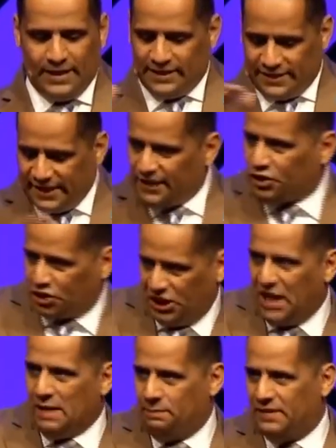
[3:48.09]
This
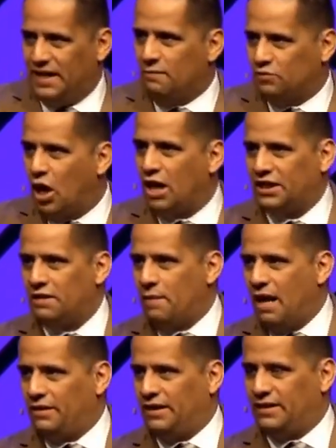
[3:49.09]
ship that I'm talking about
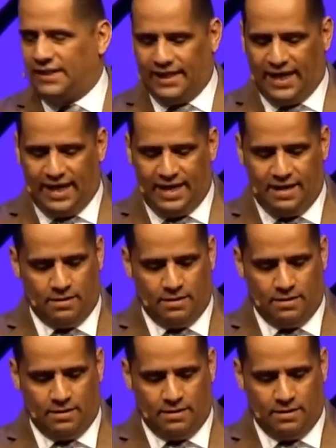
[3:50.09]
here today